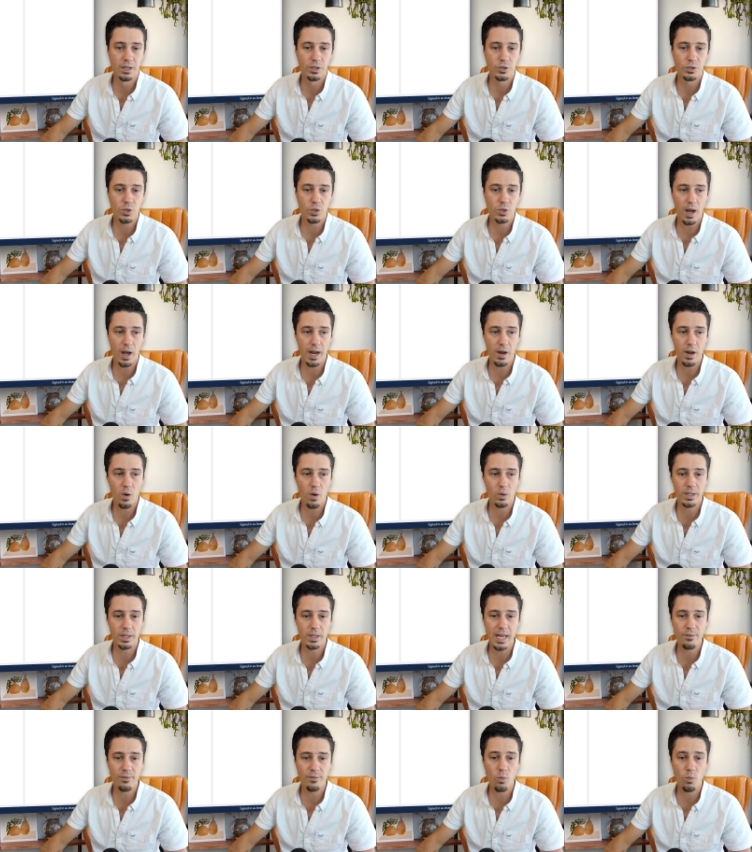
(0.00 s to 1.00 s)
So I
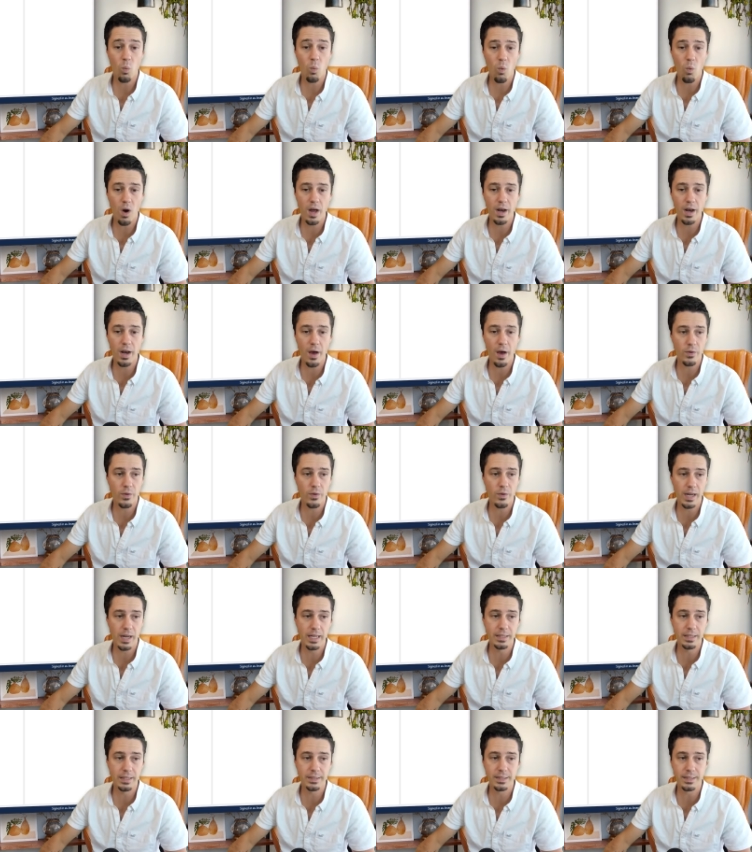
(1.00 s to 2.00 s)
only have one other
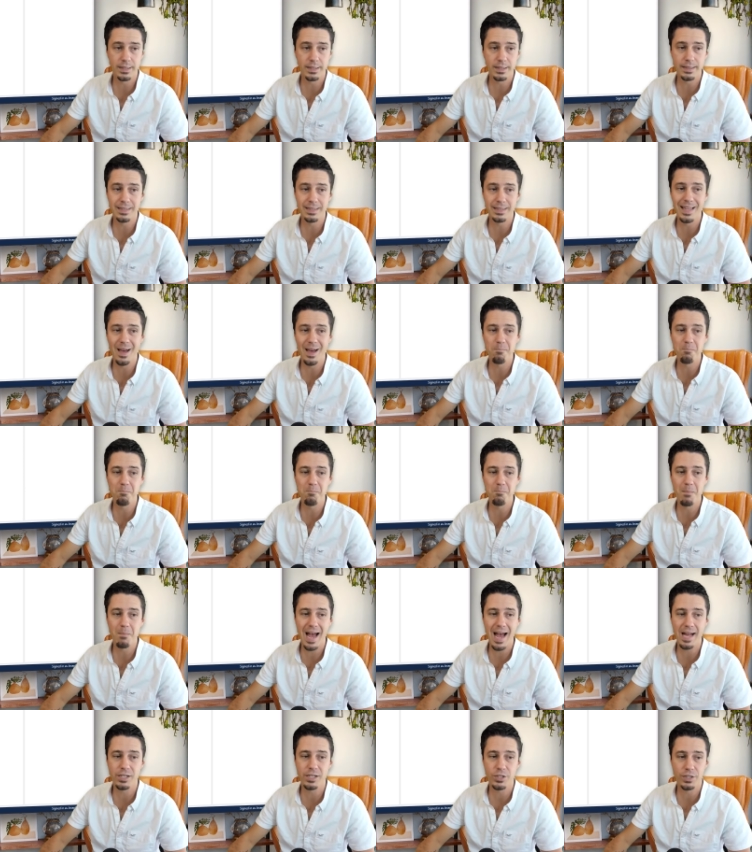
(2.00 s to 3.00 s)
instance that
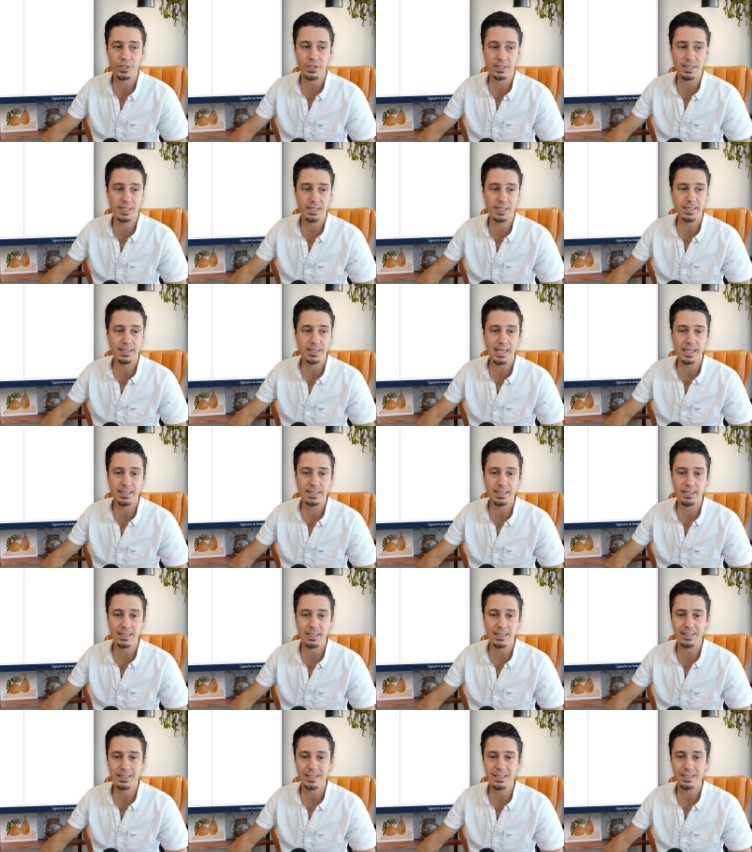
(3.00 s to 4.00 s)
matches this
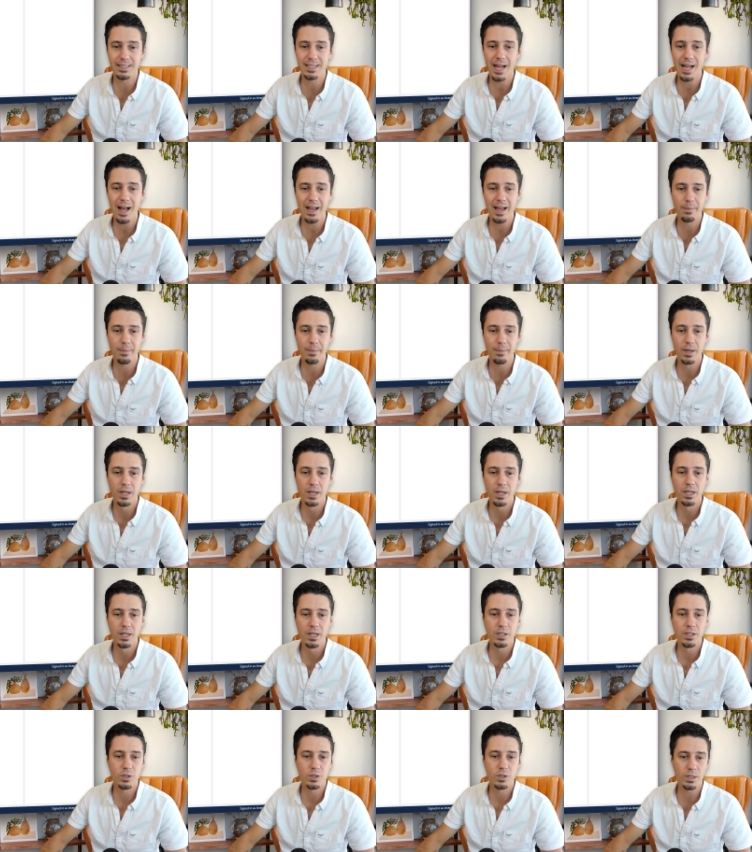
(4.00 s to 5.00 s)
instance type.
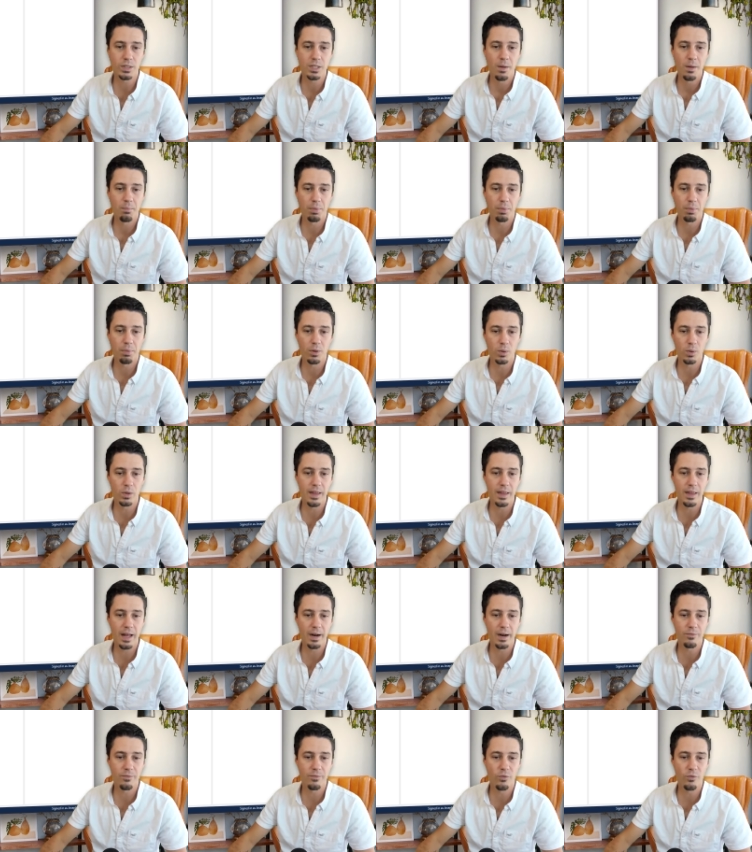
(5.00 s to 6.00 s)
So it's pulling
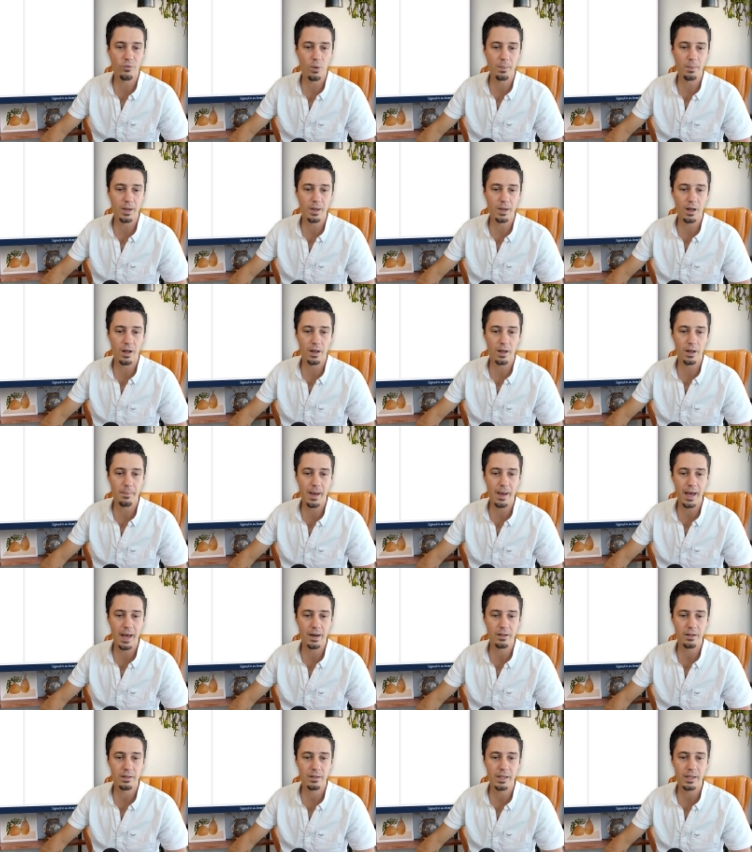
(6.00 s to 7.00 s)
that up for me
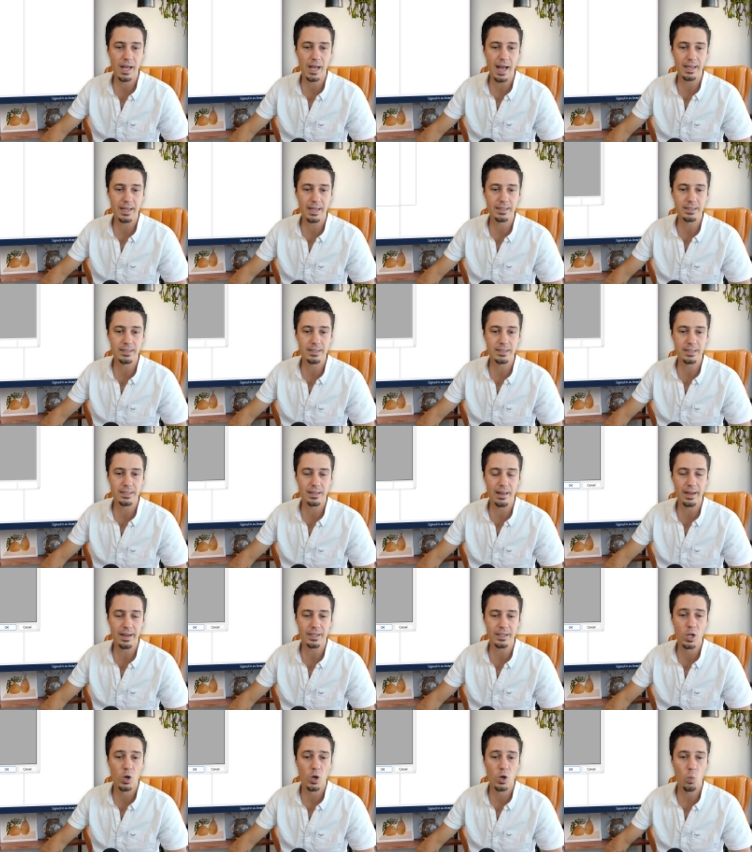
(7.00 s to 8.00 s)
automatically. I can
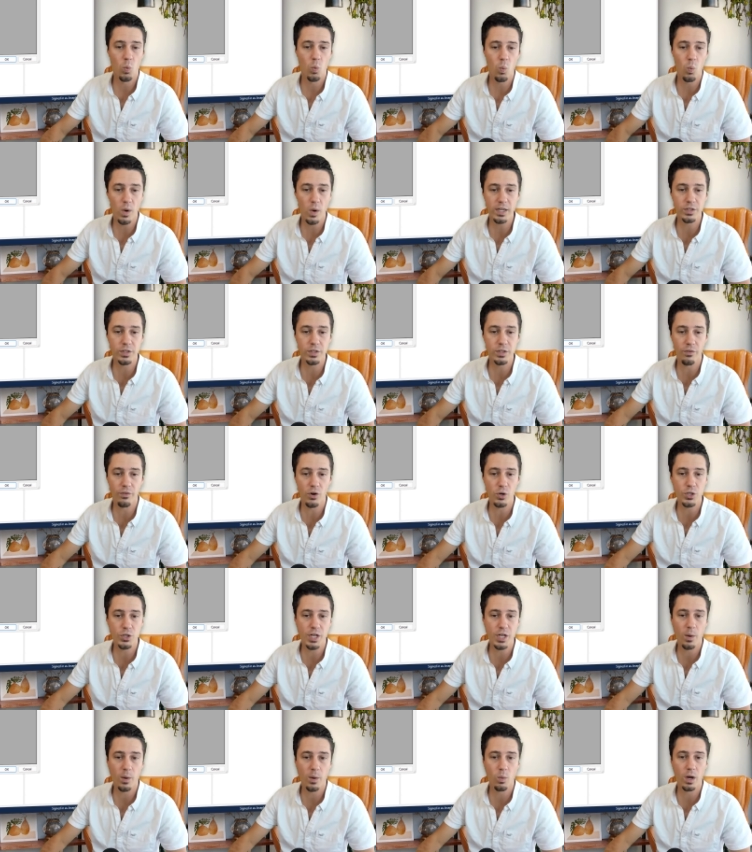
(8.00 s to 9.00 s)
select which
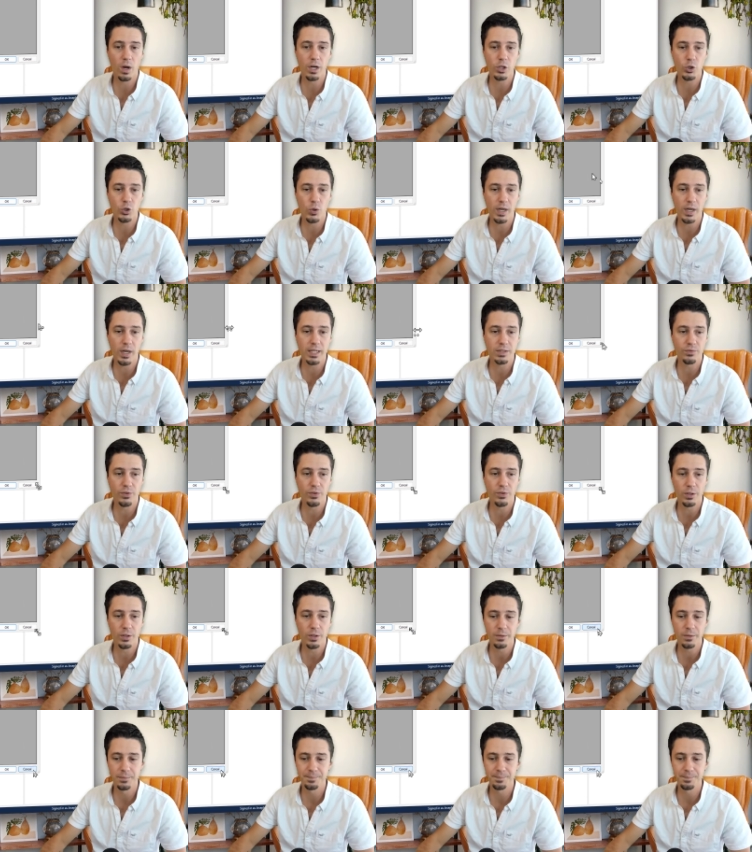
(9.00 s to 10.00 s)
version I want to transfer.